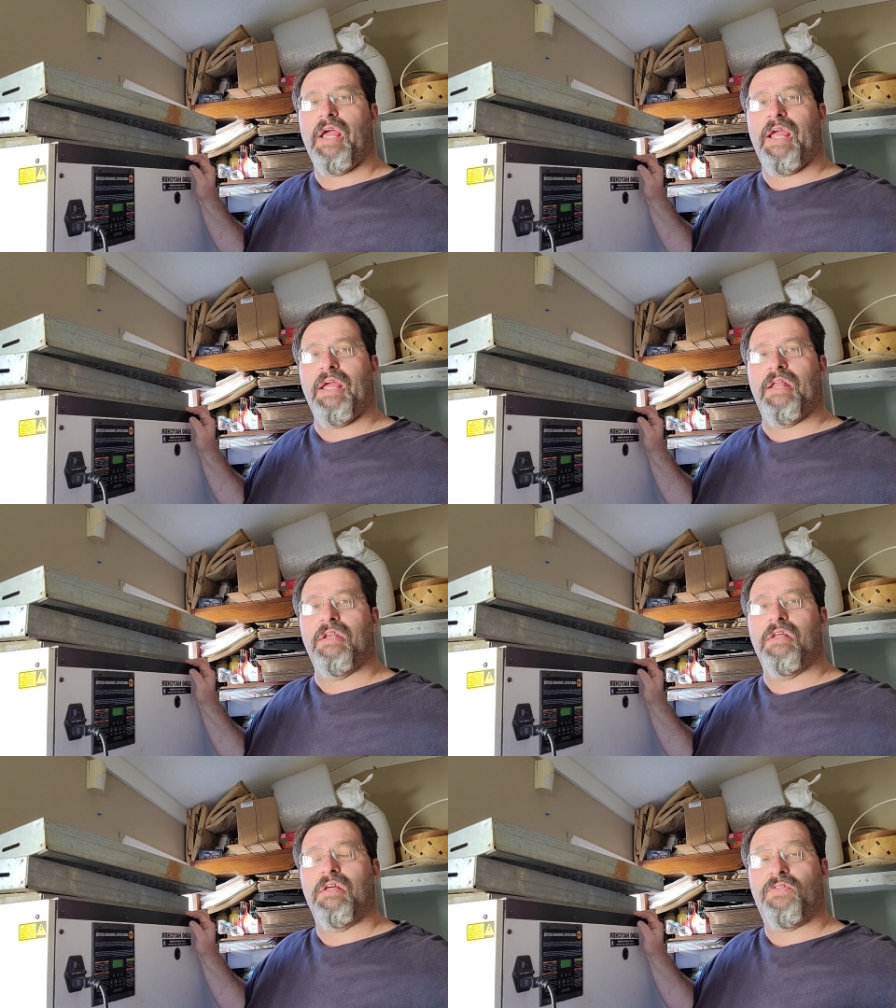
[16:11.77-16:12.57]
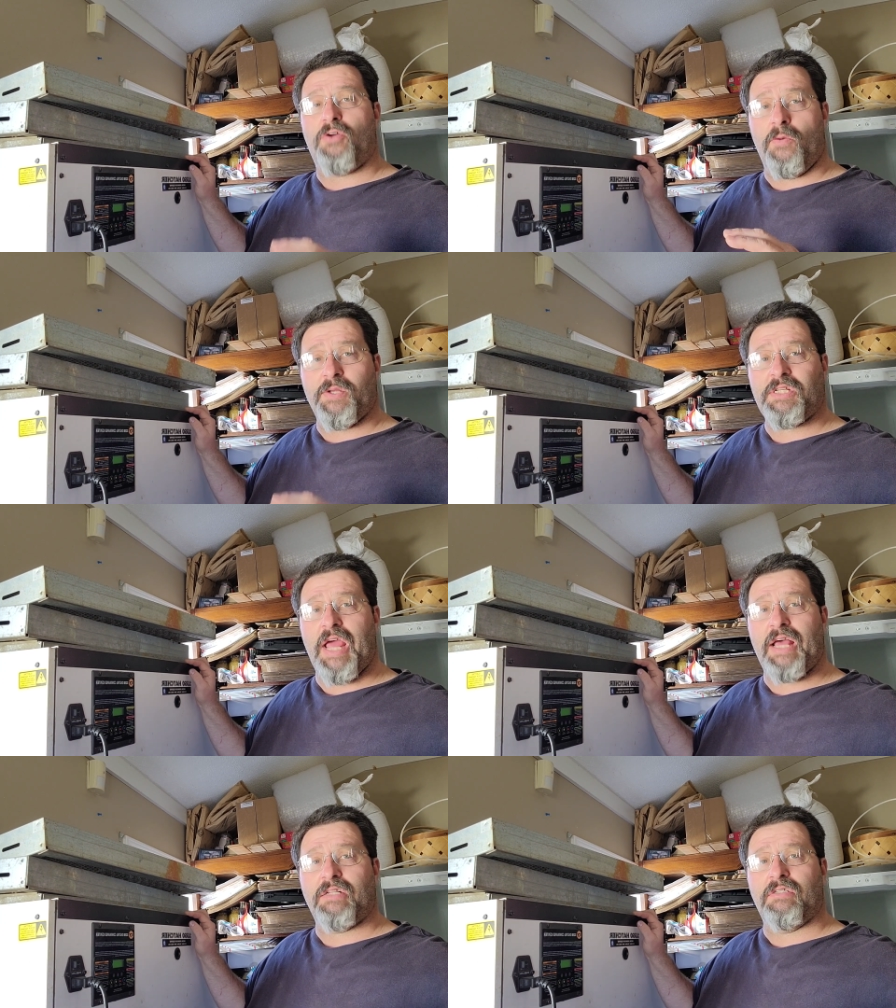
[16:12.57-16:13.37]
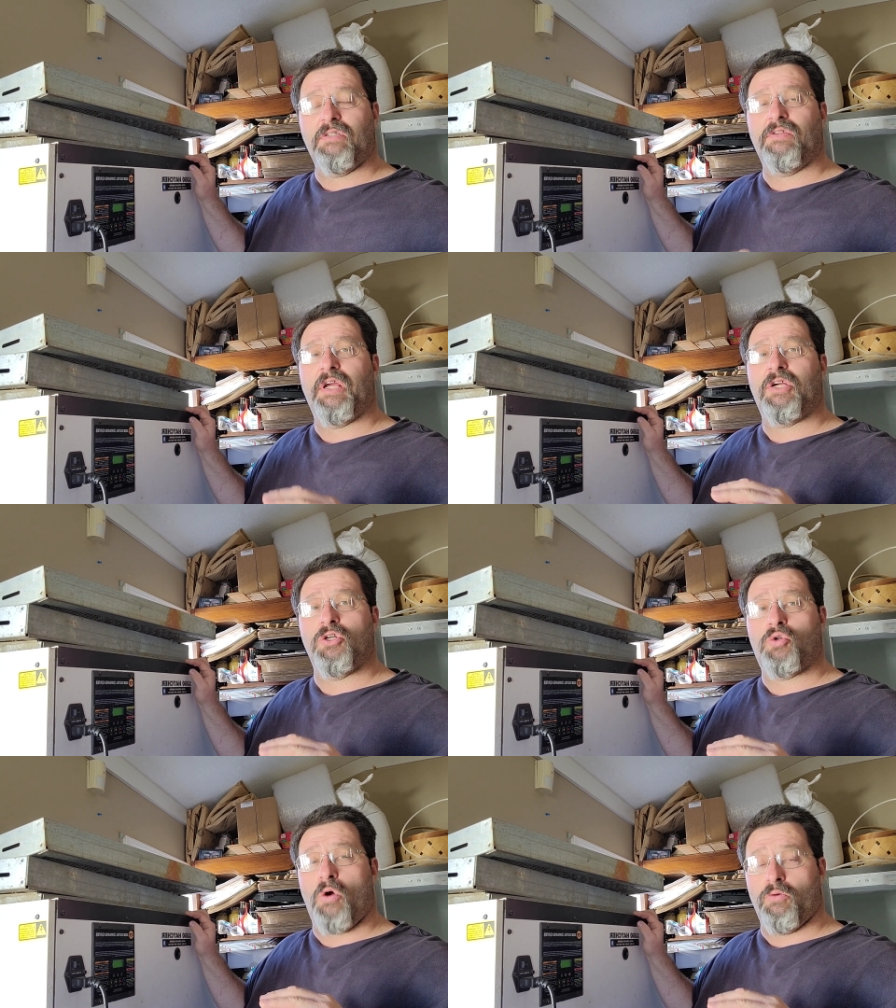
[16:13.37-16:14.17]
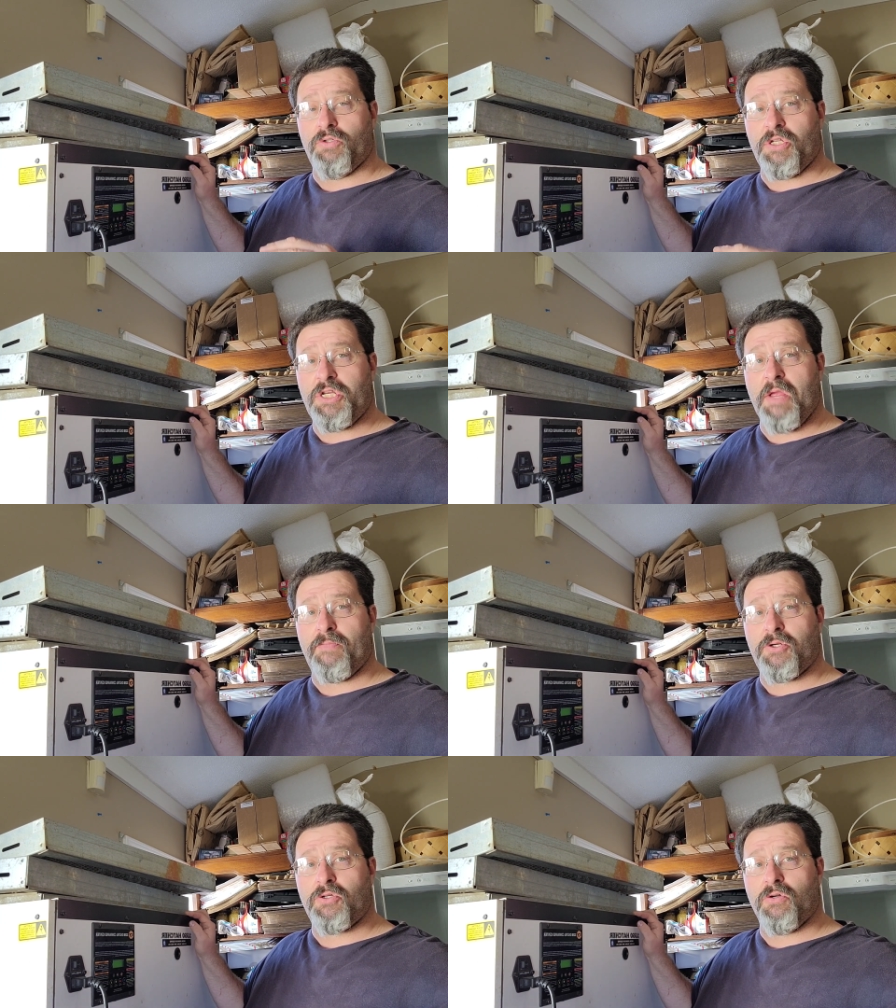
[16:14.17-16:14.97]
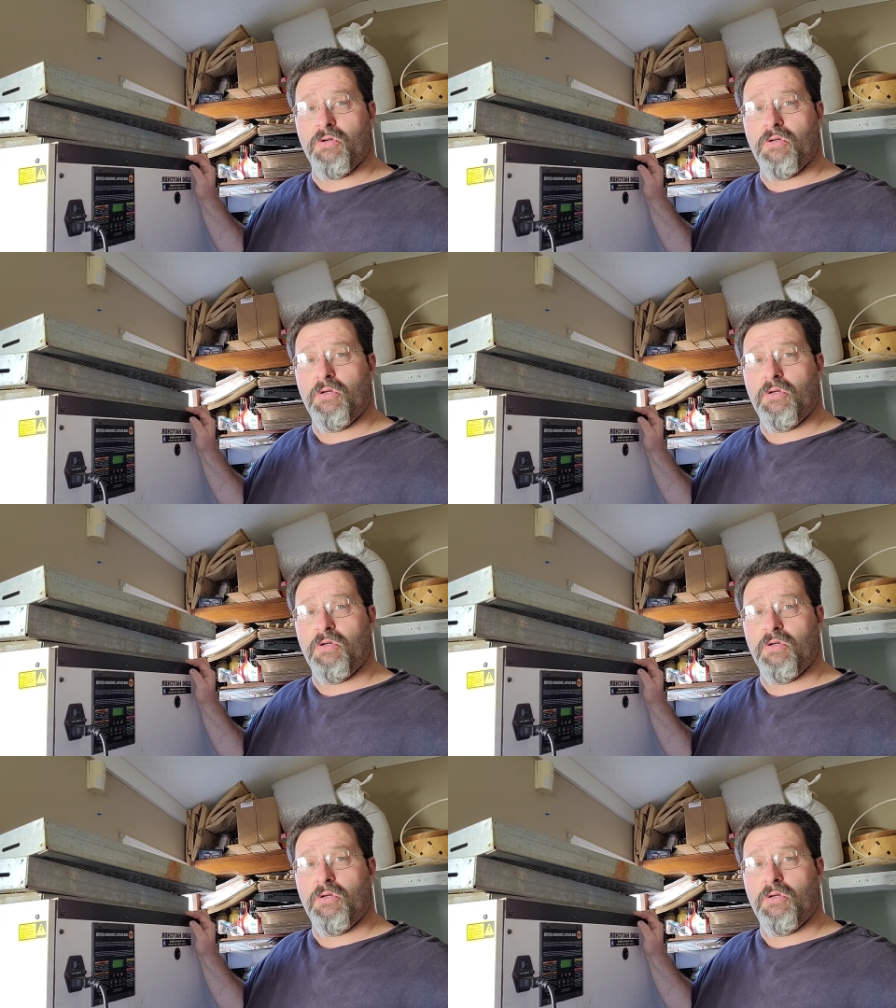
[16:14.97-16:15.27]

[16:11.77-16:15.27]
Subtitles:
and thermostat that controls the temperature.